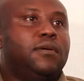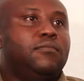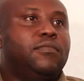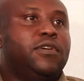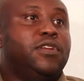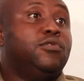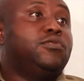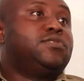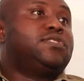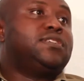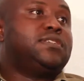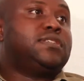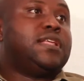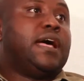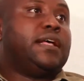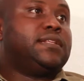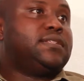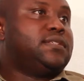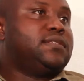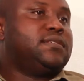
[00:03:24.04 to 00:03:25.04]
We noticed
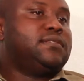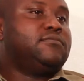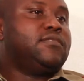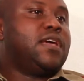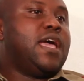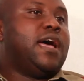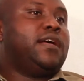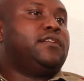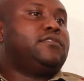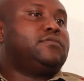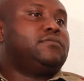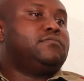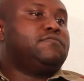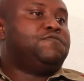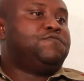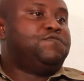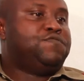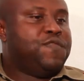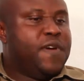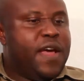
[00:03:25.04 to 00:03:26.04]
that we had
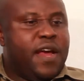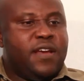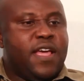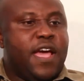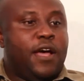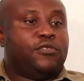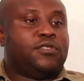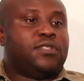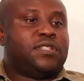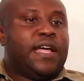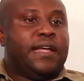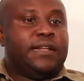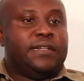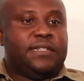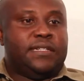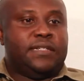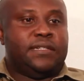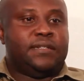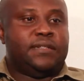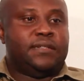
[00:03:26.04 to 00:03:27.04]
very
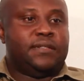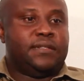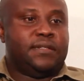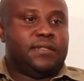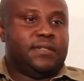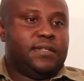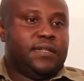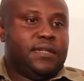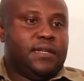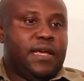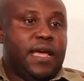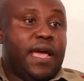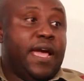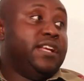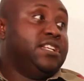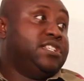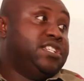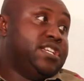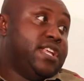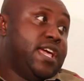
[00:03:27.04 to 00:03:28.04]
outstanding
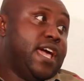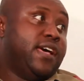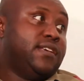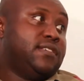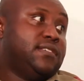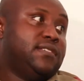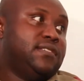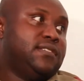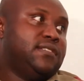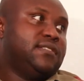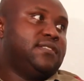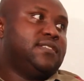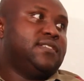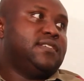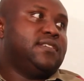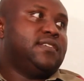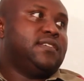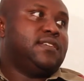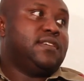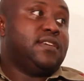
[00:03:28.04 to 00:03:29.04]
engineers,
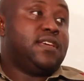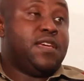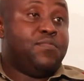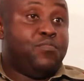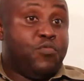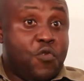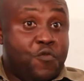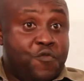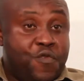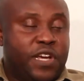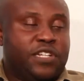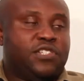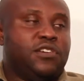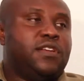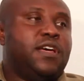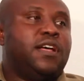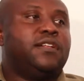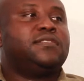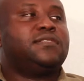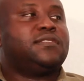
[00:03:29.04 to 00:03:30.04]

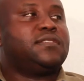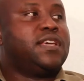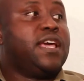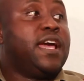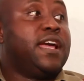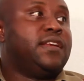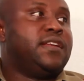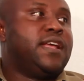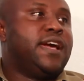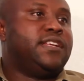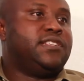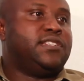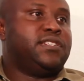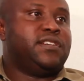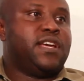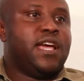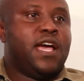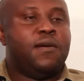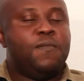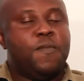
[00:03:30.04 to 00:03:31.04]
professionals here in
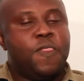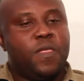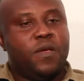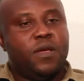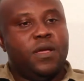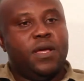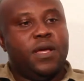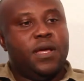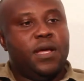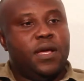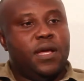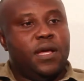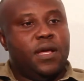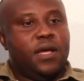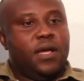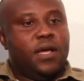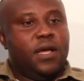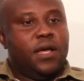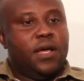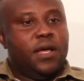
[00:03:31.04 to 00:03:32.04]
Nigeria,
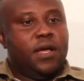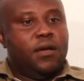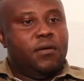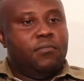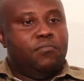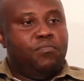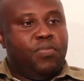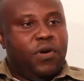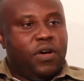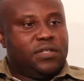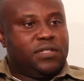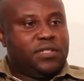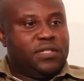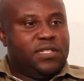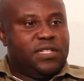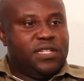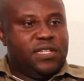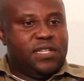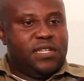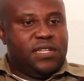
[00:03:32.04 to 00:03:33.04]
but
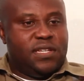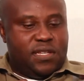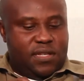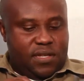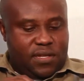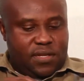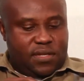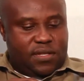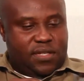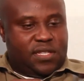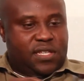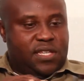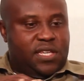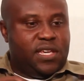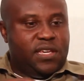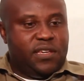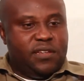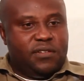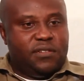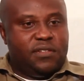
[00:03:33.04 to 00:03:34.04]
the
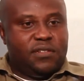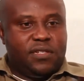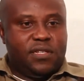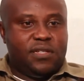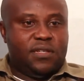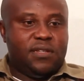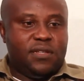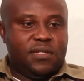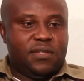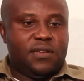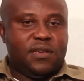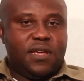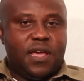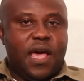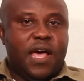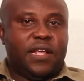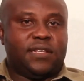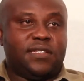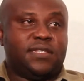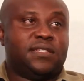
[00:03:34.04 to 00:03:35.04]
skilled
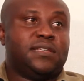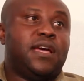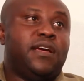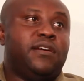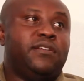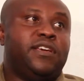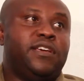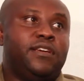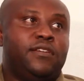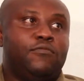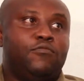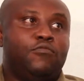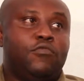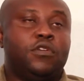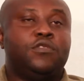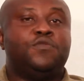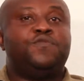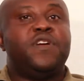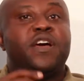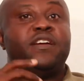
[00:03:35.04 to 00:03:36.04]
artisanry
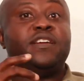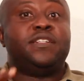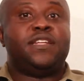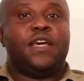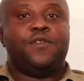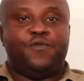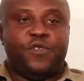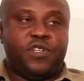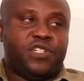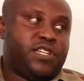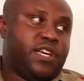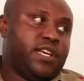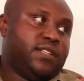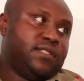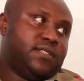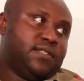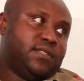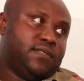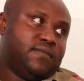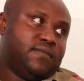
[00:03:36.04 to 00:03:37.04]
was very deficient.